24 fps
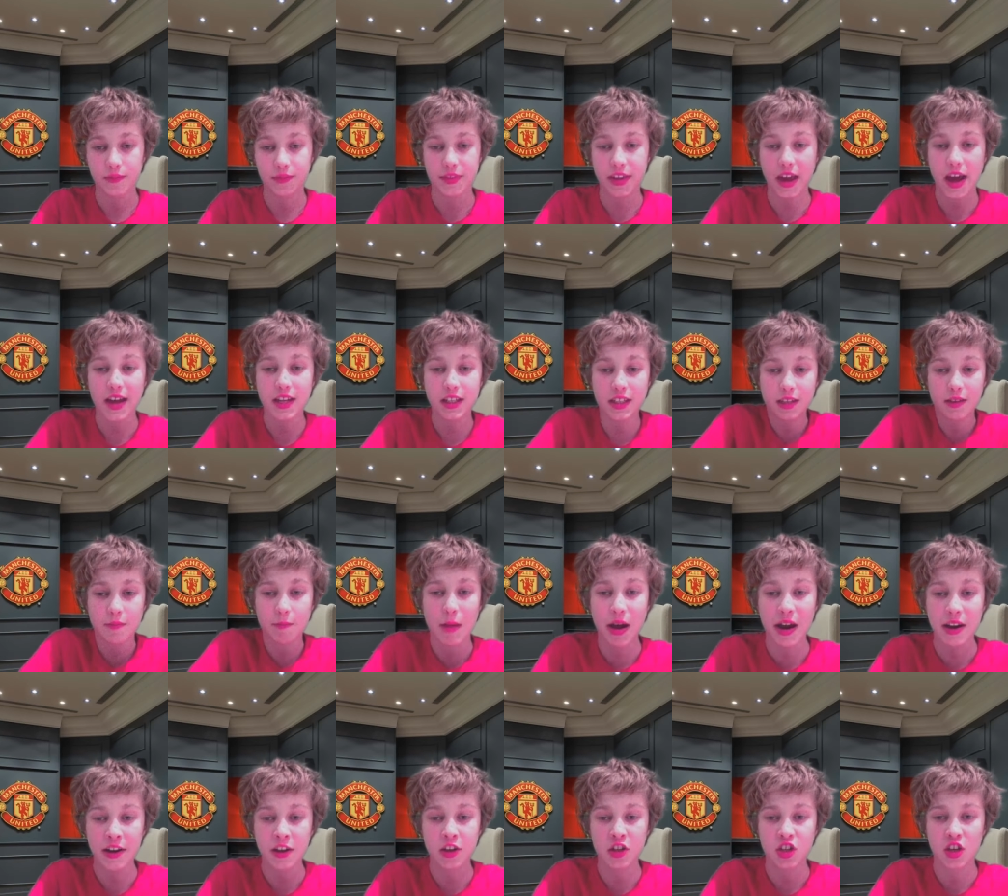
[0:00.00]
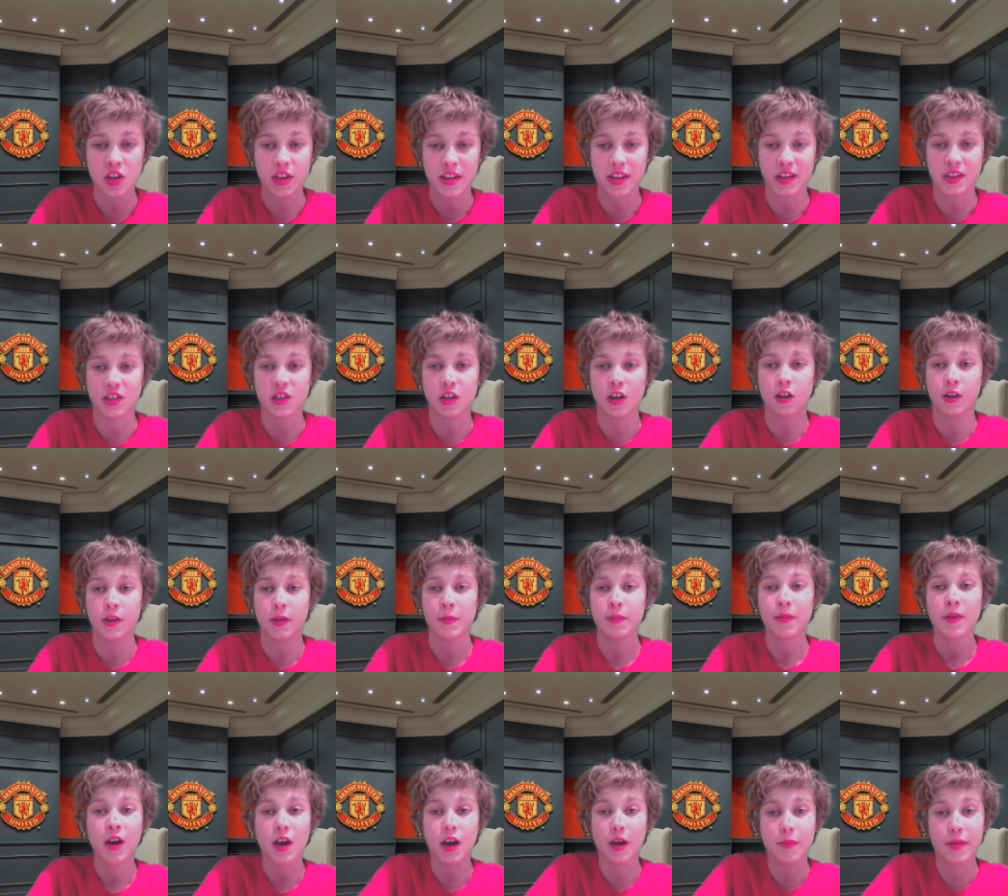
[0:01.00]
Get a manager this time.
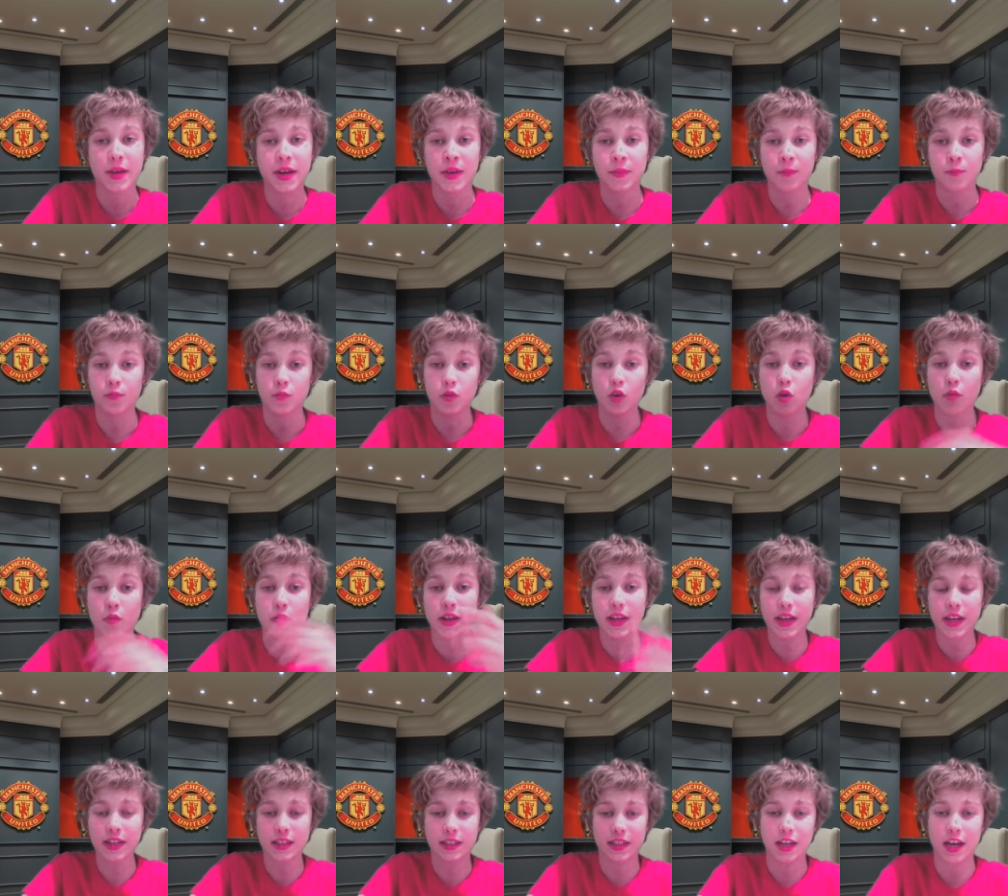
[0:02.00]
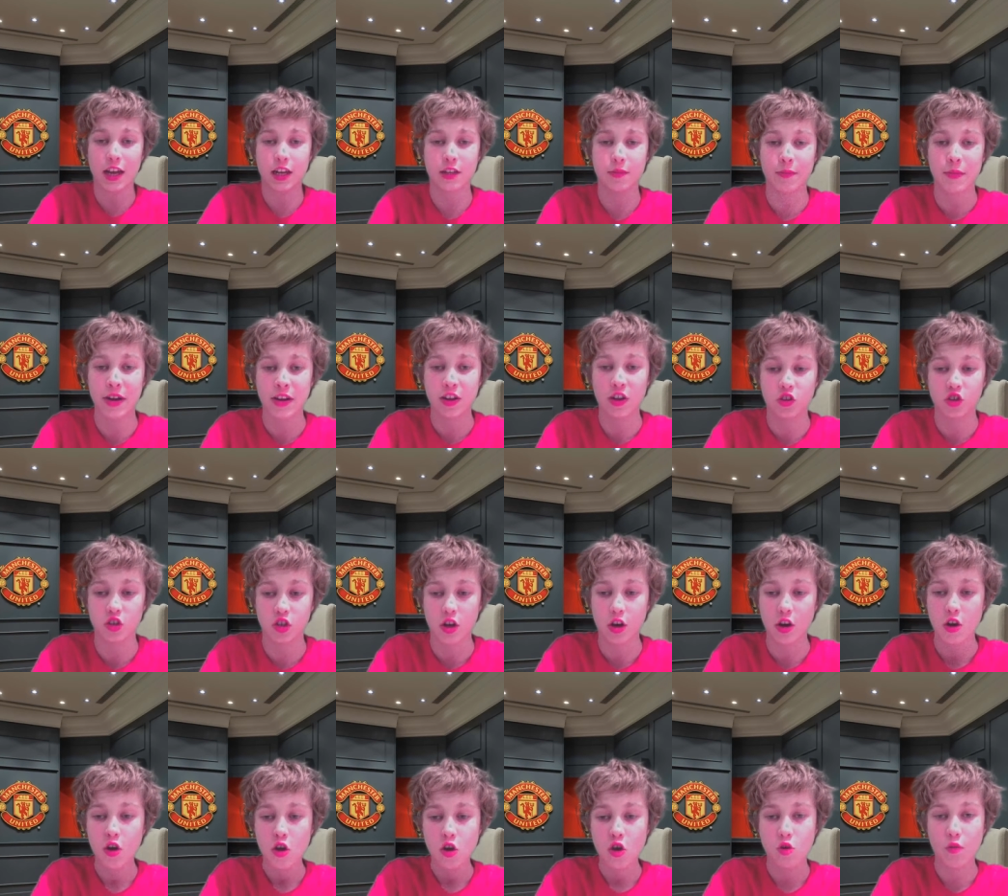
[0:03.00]
I mean, we need to get a
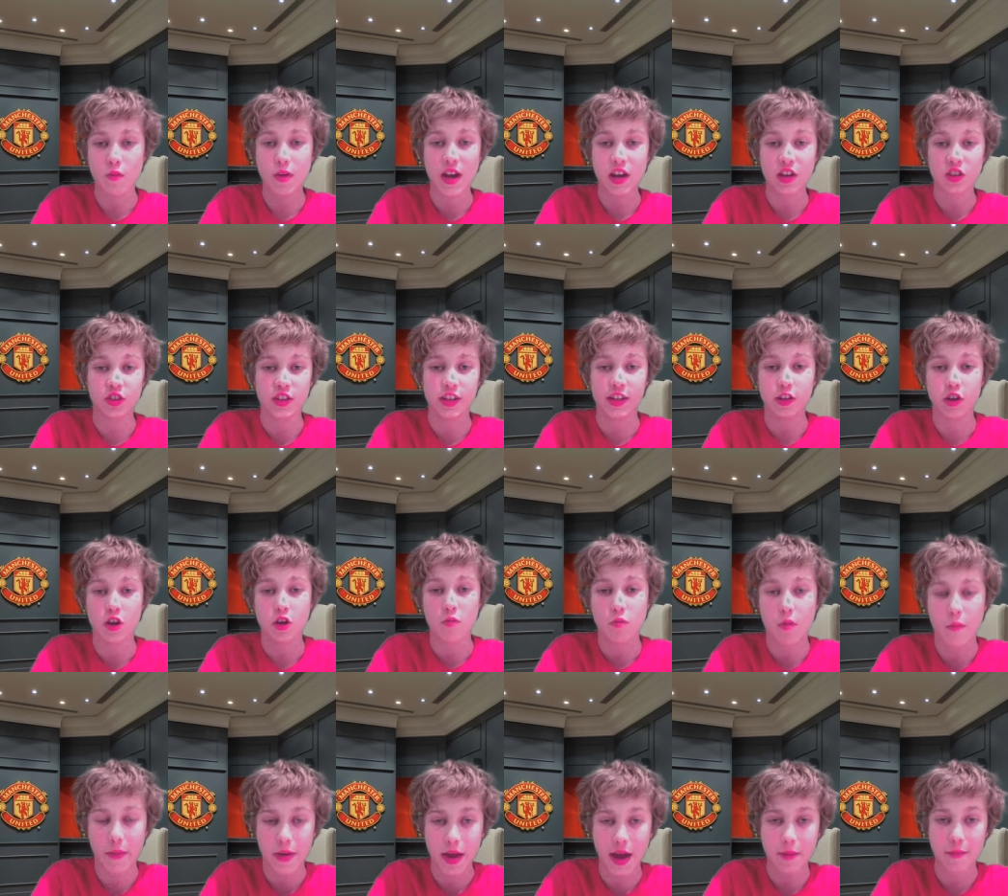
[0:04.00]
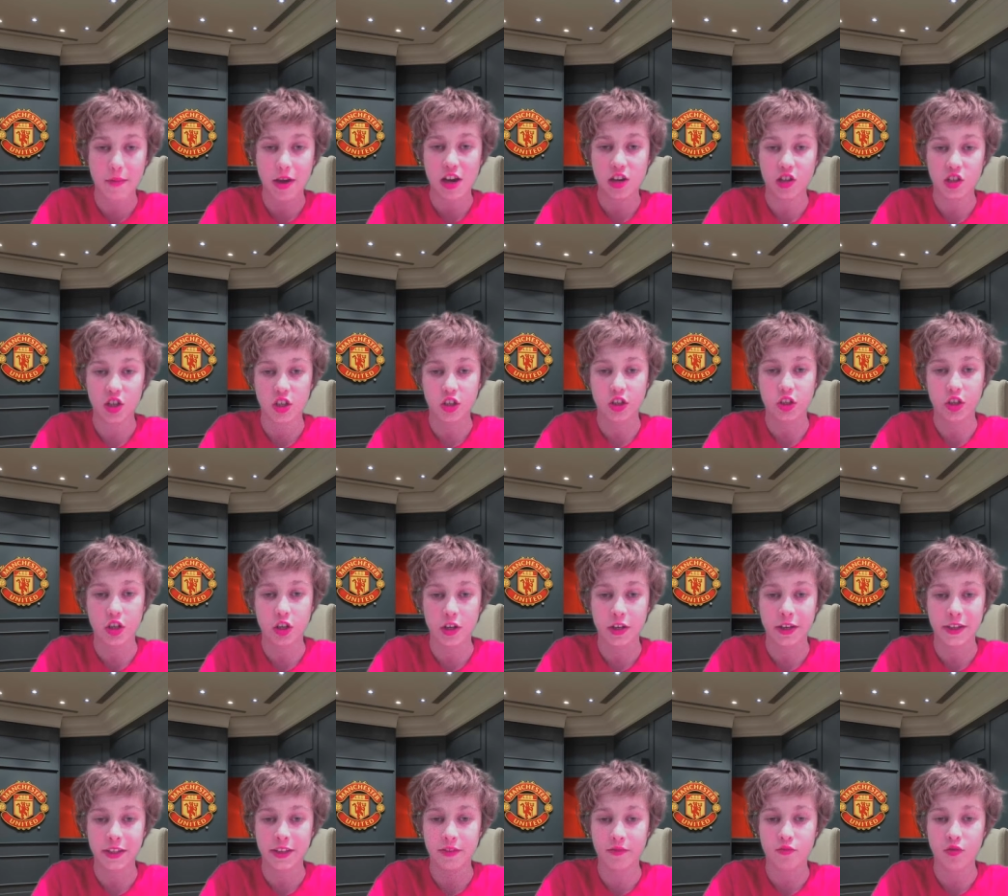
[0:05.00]
manager who we actually know will be at Manchester
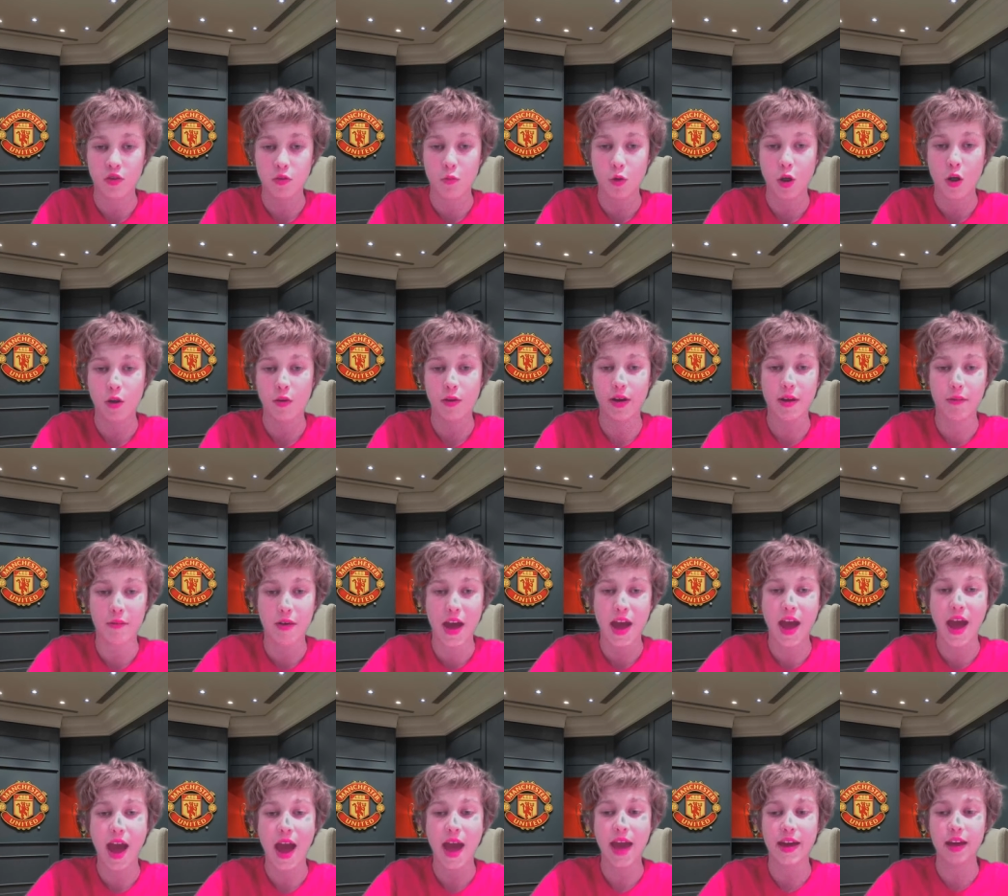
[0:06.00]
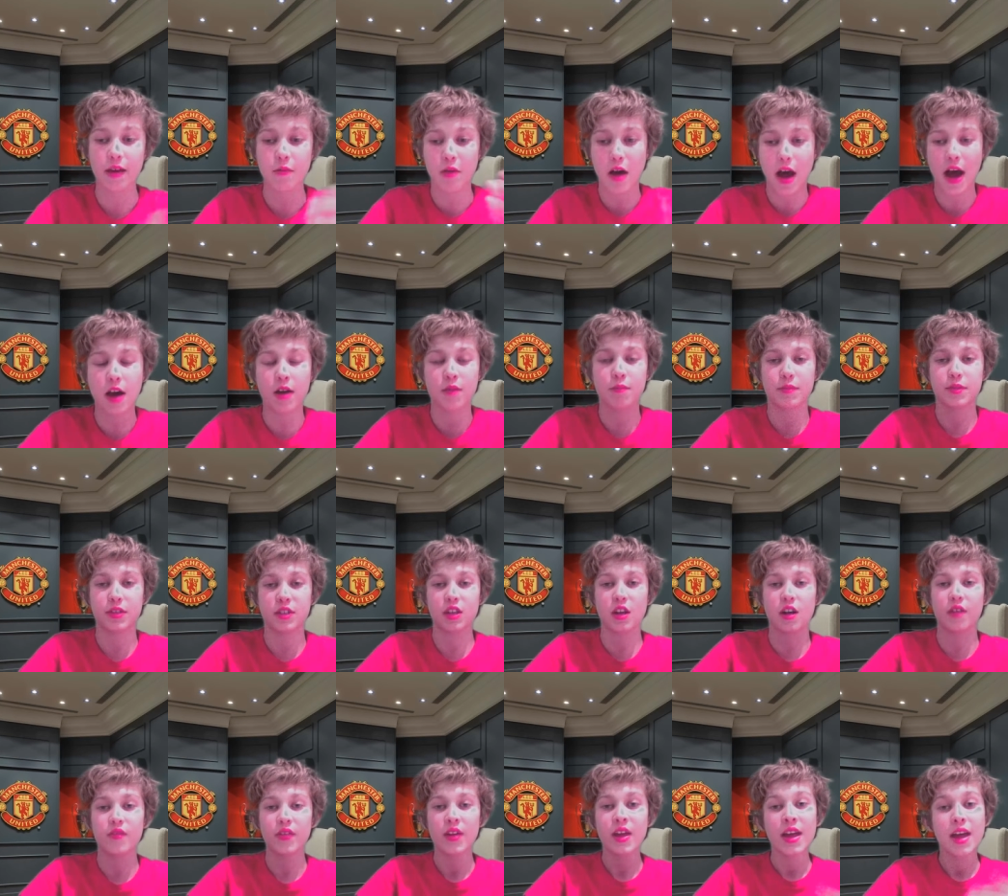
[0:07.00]
United for a while. It will, it will help
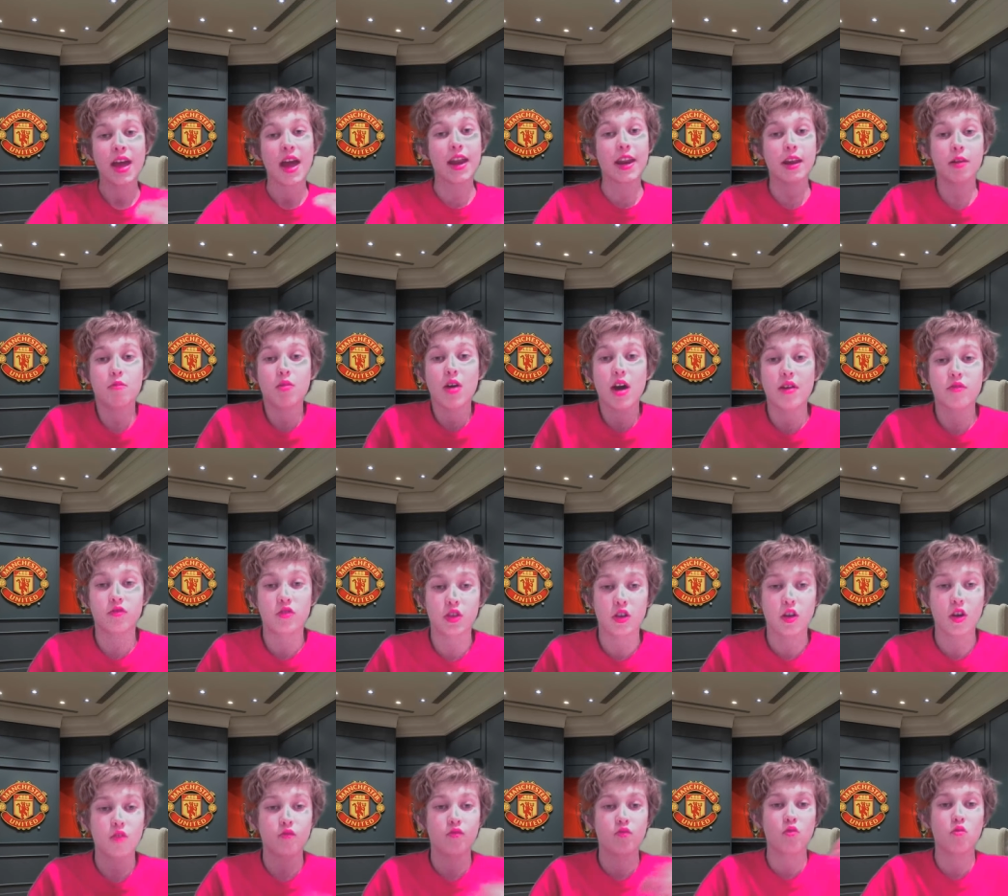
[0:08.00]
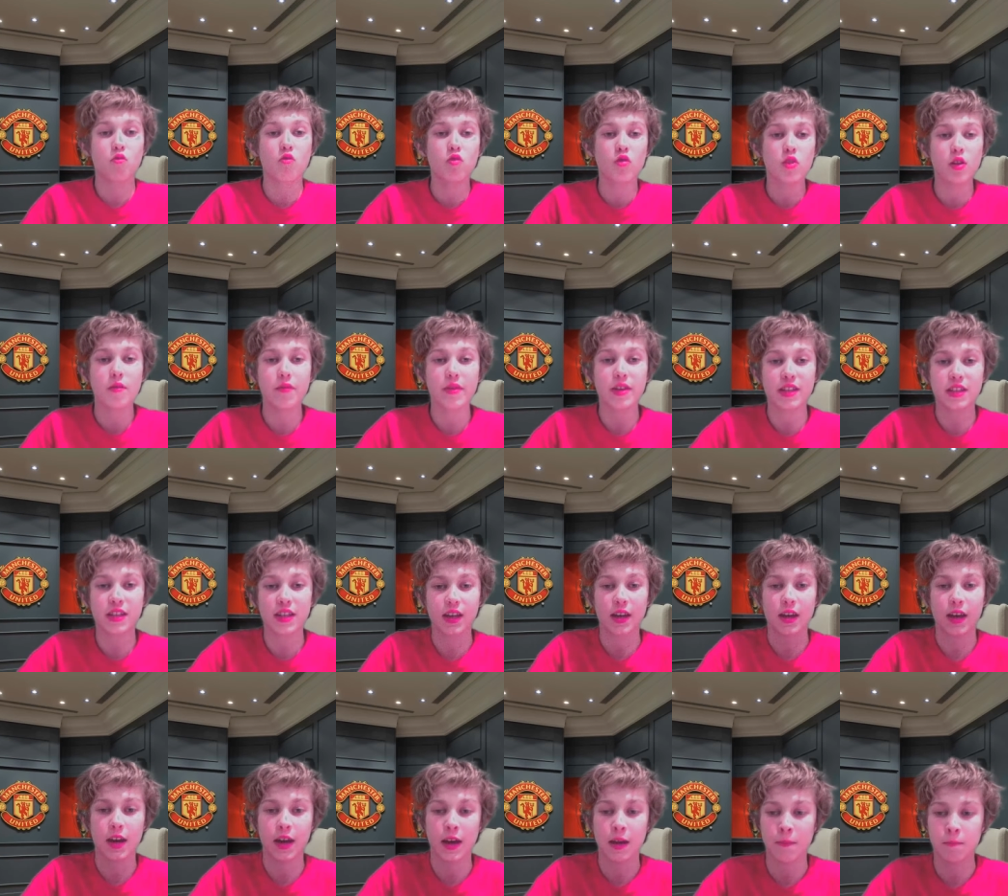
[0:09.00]
stuff, and then we'll have to go through all of it
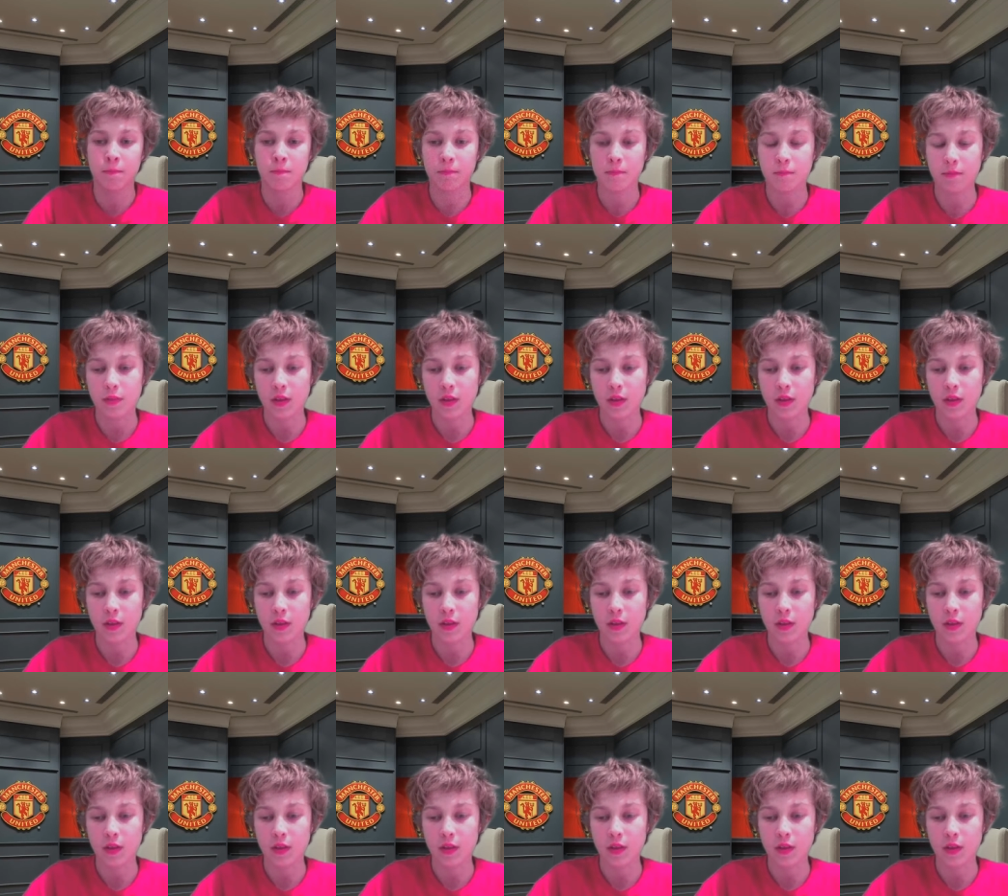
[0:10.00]
again.